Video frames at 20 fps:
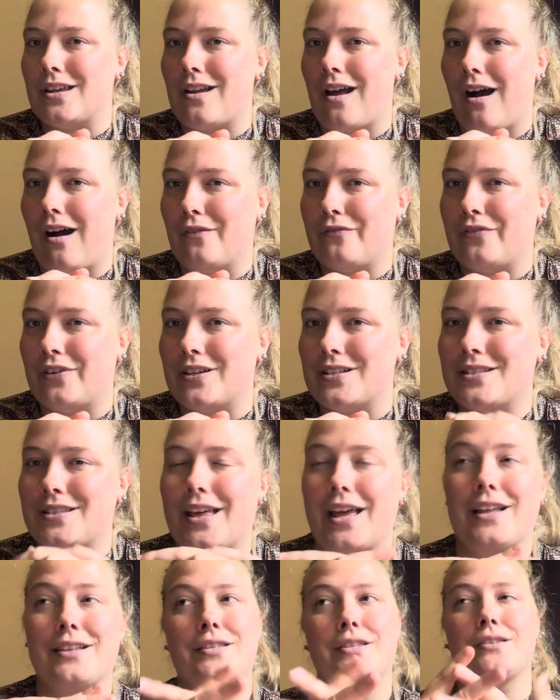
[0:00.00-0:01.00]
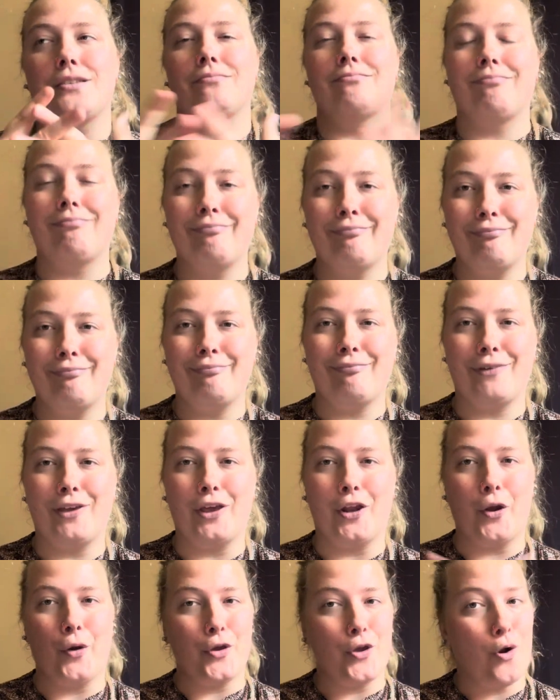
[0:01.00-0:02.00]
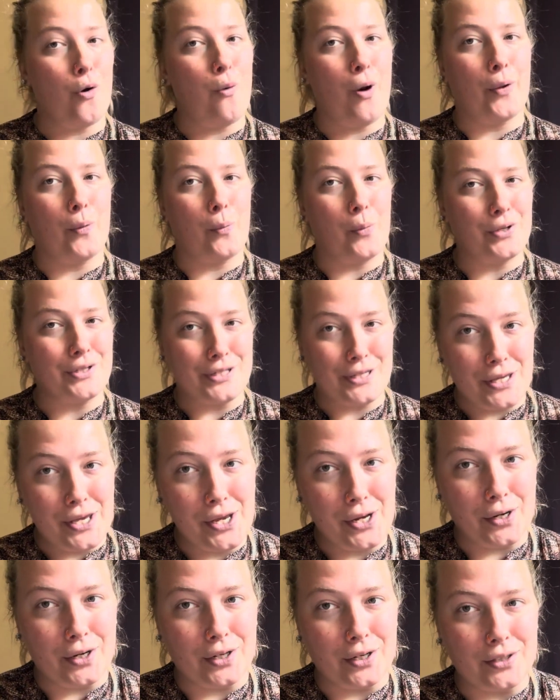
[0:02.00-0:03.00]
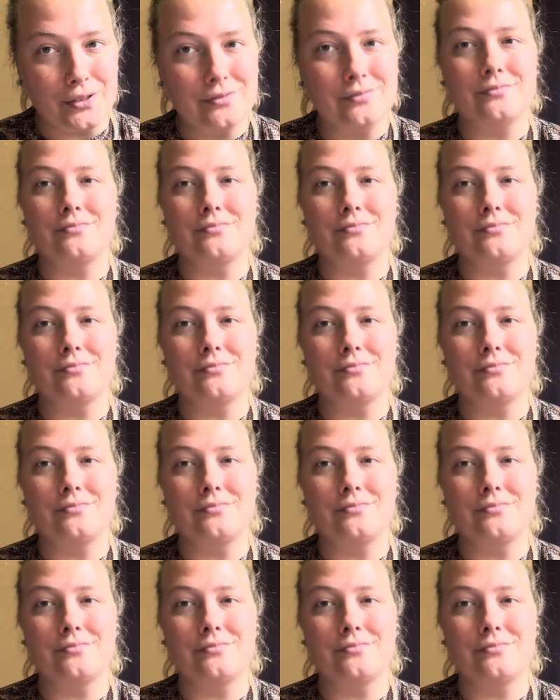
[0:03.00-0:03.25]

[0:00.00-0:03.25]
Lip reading: office that's, you don't want it once a year,